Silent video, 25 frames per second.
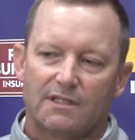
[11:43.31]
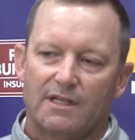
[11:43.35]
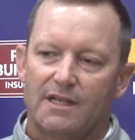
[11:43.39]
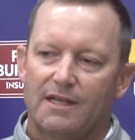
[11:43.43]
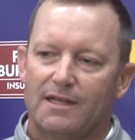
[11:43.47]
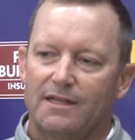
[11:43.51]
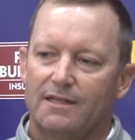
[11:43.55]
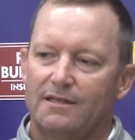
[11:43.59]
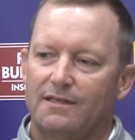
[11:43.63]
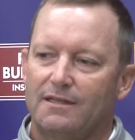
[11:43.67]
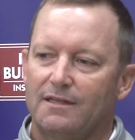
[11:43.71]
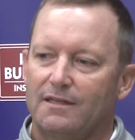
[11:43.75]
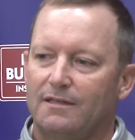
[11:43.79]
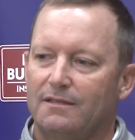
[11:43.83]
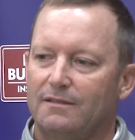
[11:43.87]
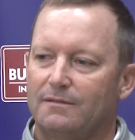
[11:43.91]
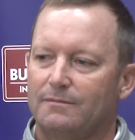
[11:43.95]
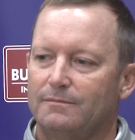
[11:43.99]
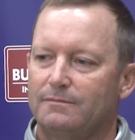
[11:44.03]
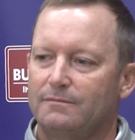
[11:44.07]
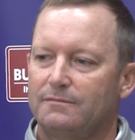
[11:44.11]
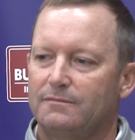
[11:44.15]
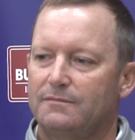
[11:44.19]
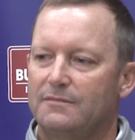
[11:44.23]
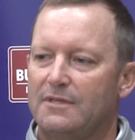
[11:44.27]
And
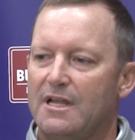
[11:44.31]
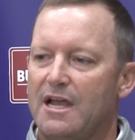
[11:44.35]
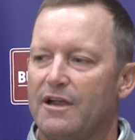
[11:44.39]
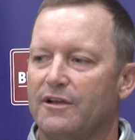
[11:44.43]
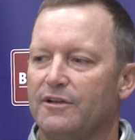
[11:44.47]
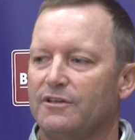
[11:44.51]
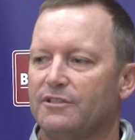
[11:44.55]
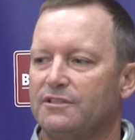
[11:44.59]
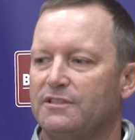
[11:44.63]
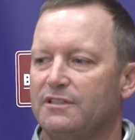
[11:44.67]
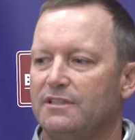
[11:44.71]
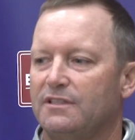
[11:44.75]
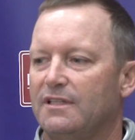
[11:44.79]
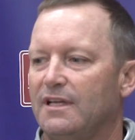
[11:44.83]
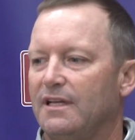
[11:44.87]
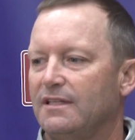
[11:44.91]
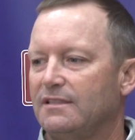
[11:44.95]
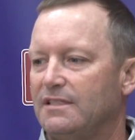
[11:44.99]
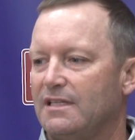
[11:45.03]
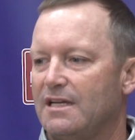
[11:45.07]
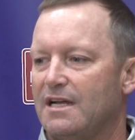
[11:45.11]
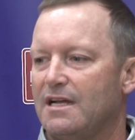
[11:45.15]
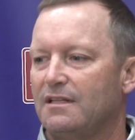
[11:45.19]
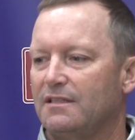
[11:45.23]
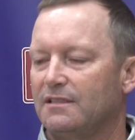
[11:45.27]
now you're seeing that
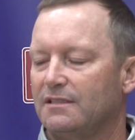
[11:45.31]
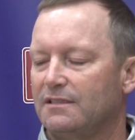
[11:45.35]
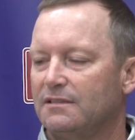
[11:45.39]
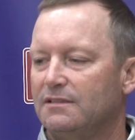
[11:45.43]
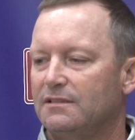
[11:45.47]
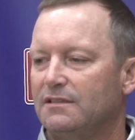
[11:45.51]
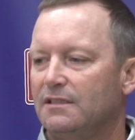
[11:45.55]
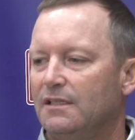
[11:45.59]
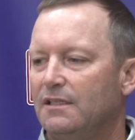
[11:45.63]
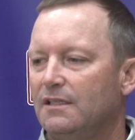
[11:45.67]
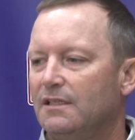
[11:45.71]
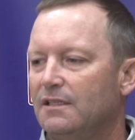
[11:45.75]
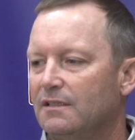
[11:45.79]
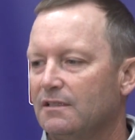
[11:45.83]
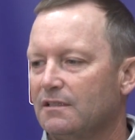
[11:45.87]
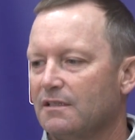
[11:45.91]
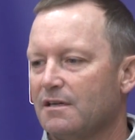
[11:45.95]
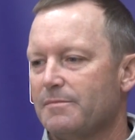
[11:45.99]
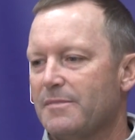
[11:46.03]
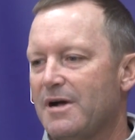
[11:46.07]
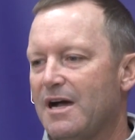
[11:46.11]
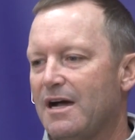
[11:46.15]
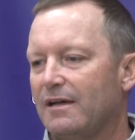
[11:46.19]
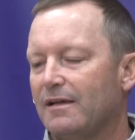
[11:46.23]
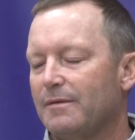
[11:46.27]
talent
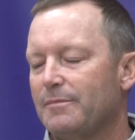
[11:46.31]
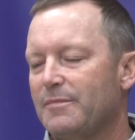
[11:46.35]
come out.